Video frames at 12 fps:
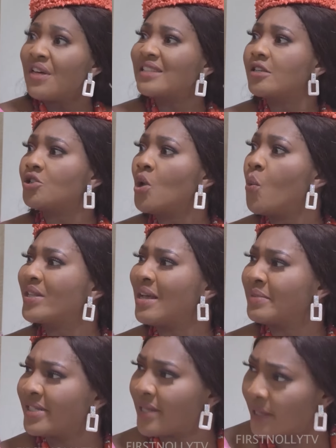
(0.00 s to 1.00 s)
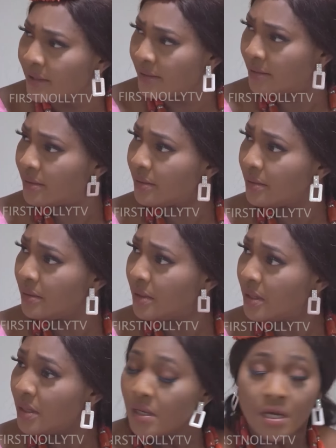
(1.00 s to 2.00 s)
That is not what I'm saying.
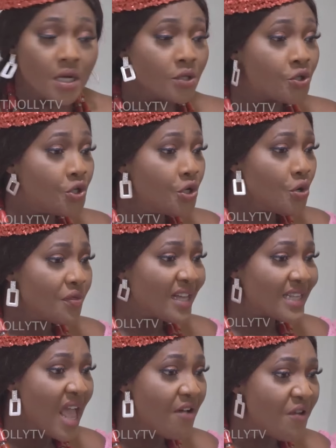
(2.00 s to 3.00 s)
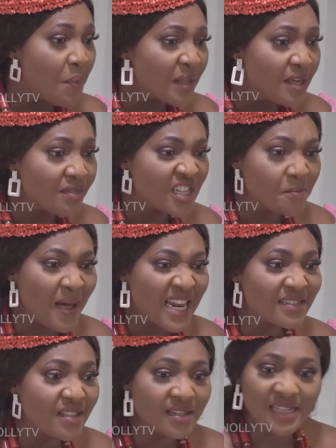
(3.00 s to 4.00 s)
Do you know that everybody in this
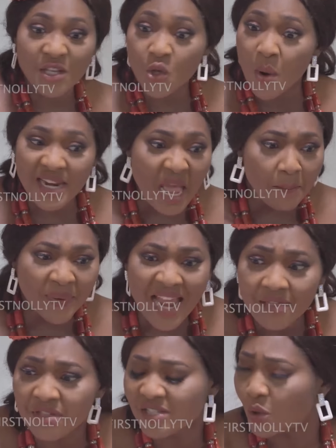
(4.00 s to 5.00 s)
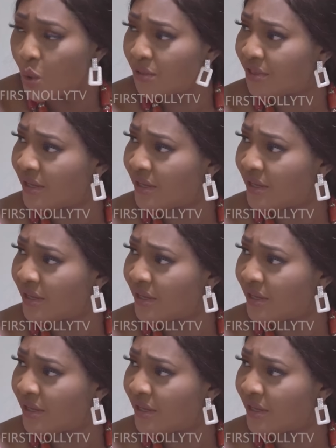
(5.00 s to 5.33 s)
palace thinks that you and I planned this whole